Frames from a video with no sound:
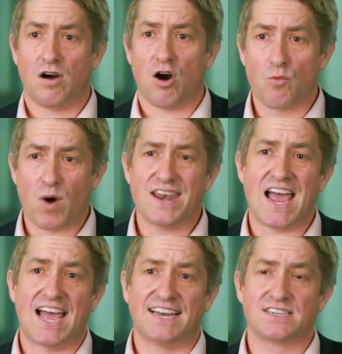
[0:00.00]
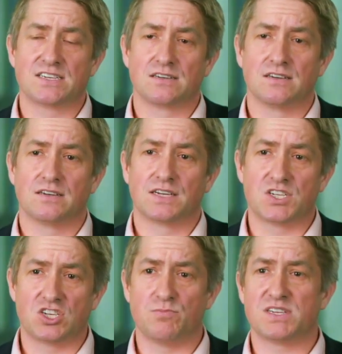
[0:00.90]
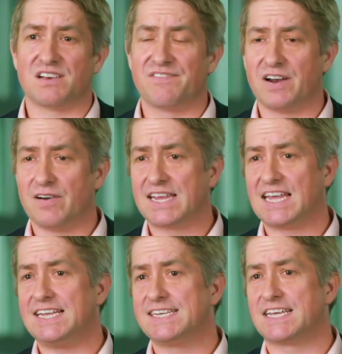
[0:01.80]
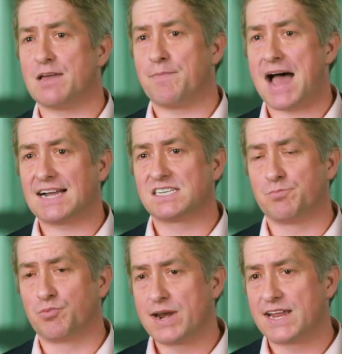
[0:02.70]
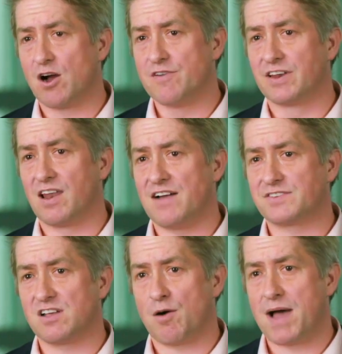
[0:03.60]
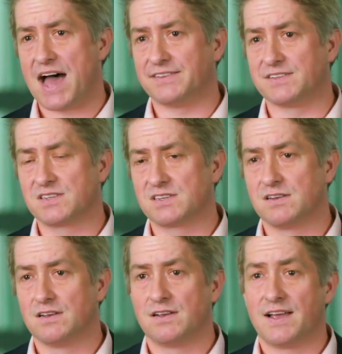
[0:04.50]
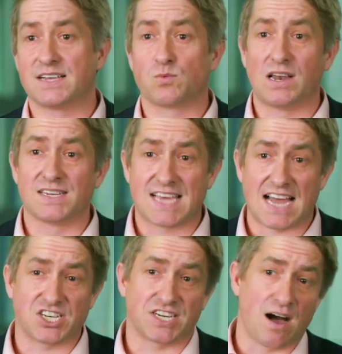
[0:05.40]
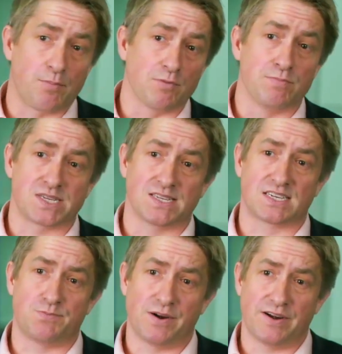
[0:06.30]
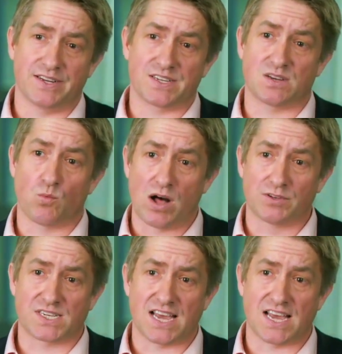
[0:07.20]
On one hand, consumers are very keen to get back to pre-COVID lifestyle patterns, as well as catching up on missed experience and wellness